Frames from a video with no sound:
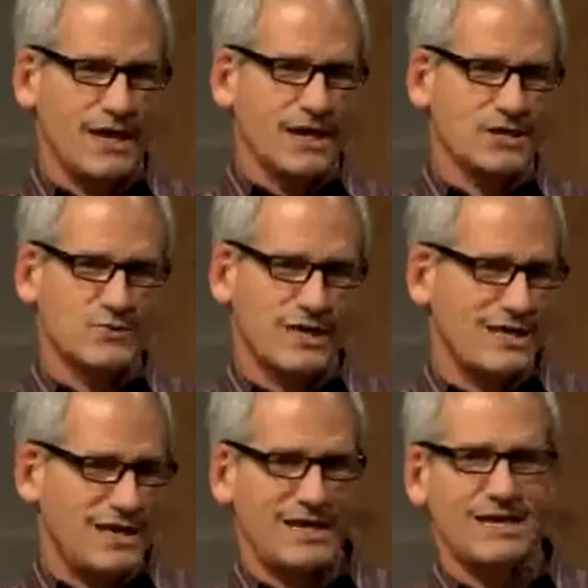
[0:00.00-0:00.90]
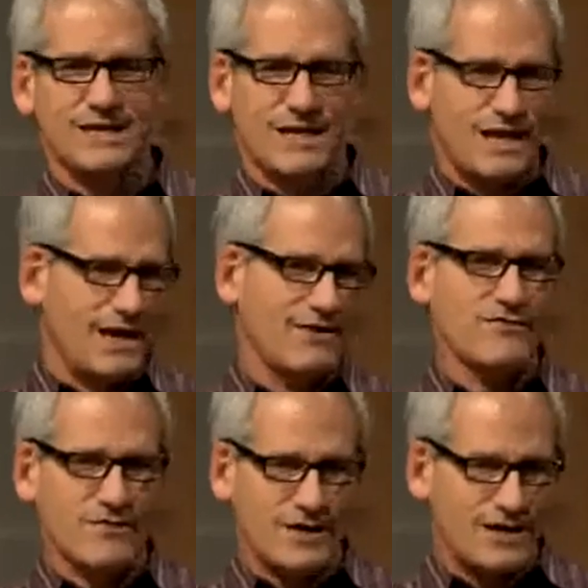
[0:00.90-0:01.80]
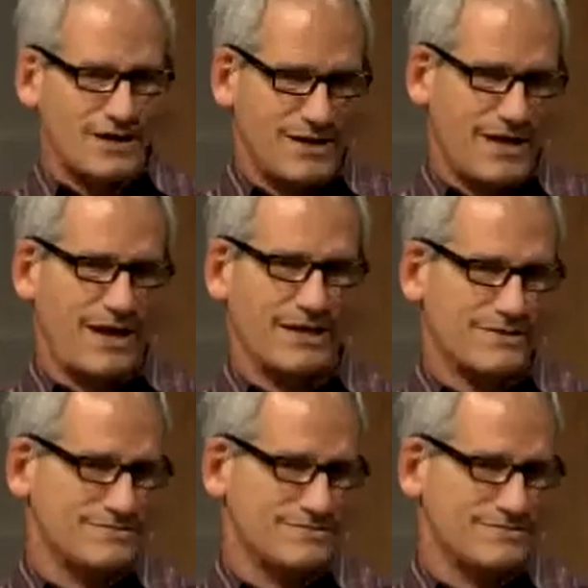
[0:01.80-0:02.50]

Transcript: because we need it every day.